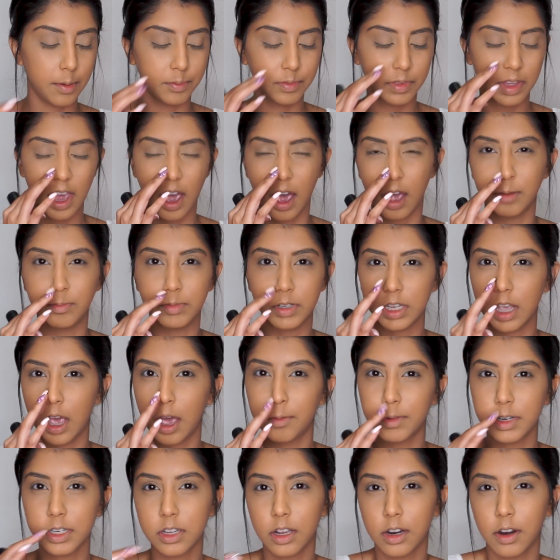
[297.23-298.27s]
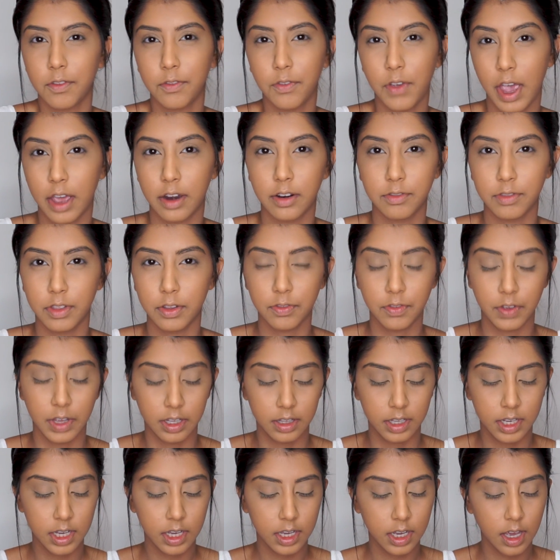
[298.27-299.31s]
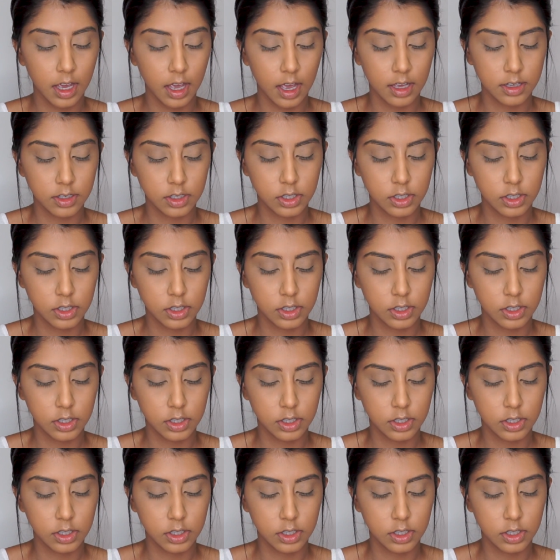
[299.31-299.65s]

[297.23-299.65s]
yeah, I'm just not a fan of the feeling.